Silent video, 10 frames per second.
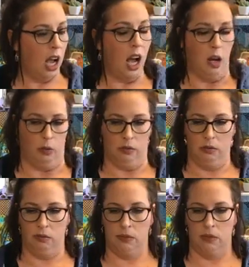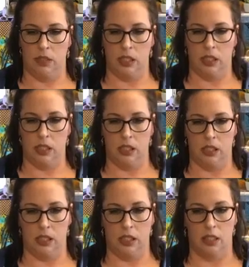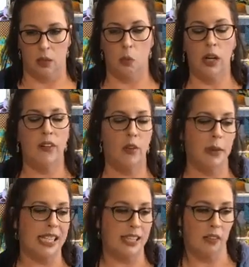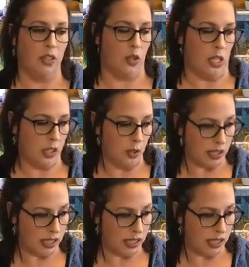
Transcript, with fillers: Yep. Oh. Any kind of drink. Yep. What if you buy seven drinks?